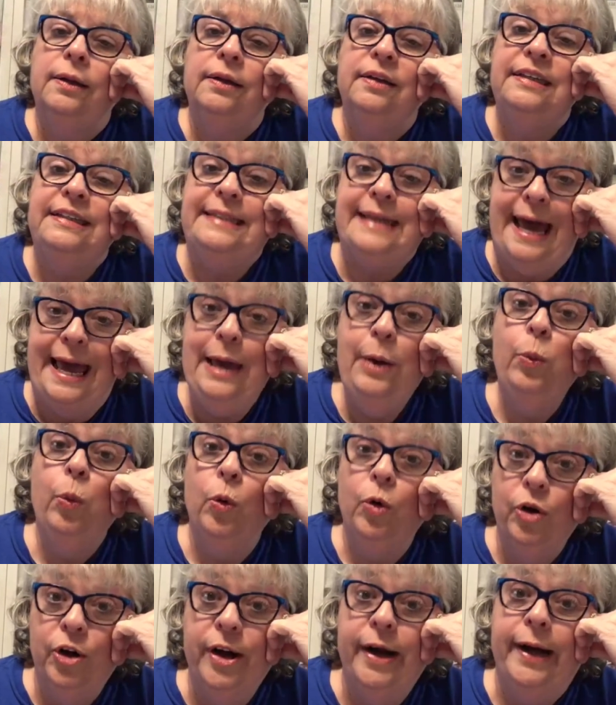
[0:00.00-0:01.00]
Day
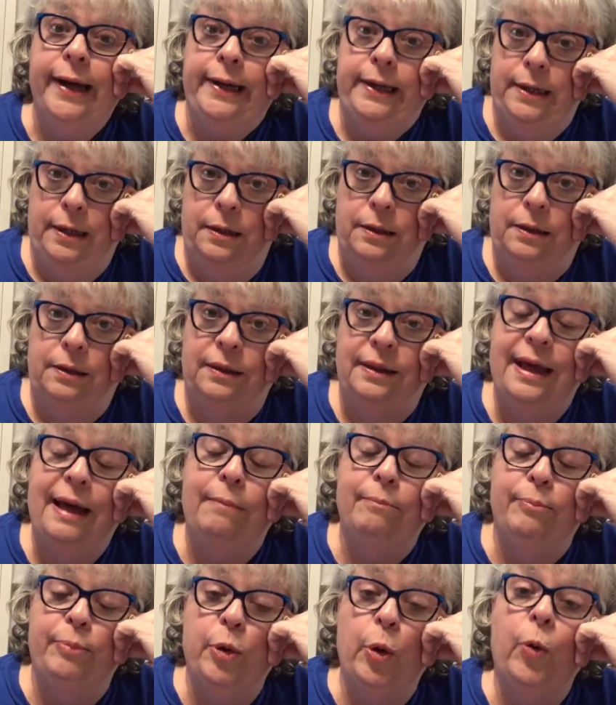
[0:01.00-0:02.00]
one,
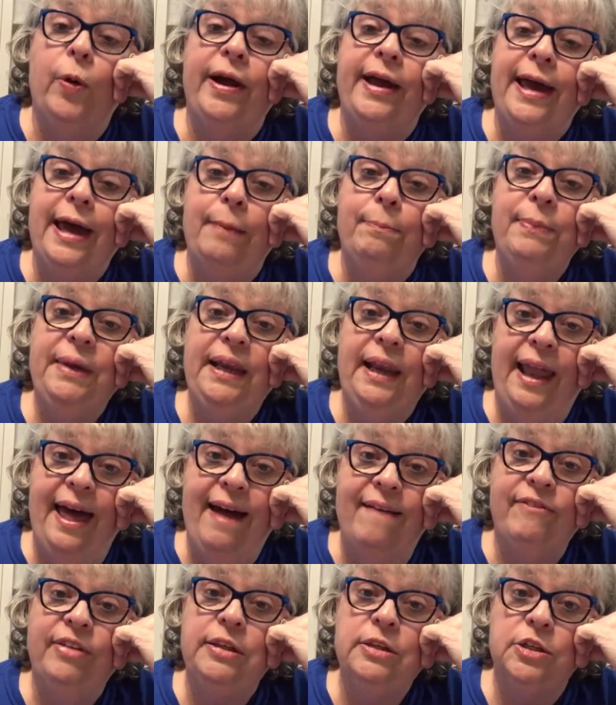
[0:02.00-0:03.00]
that boy had me
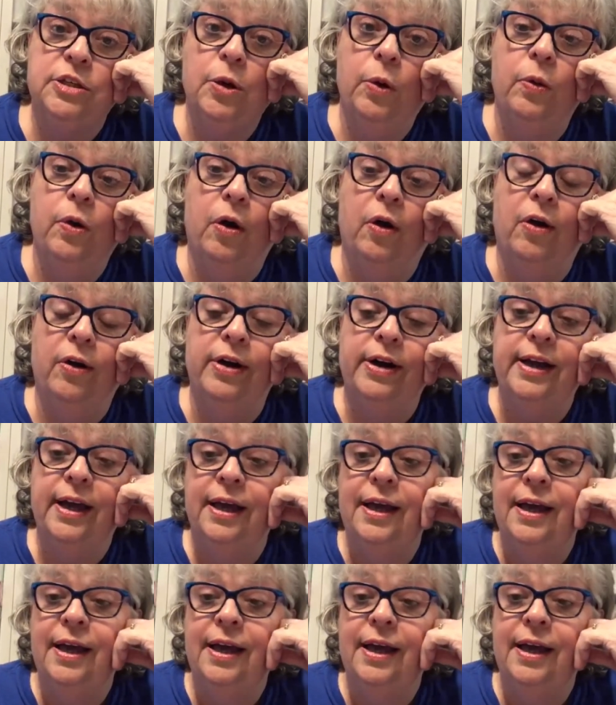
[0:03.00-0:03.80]
laughing so hard,